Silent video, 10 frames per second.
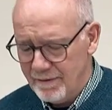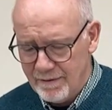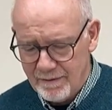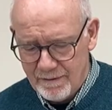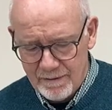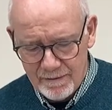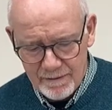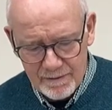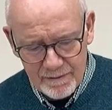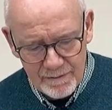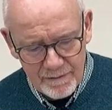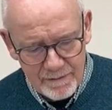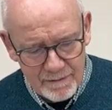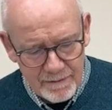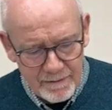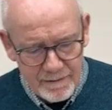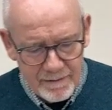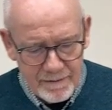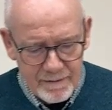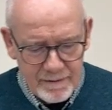
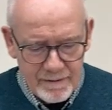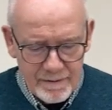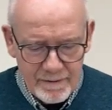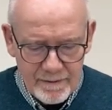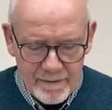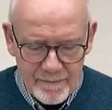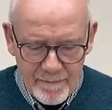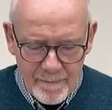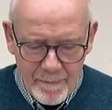[no speech]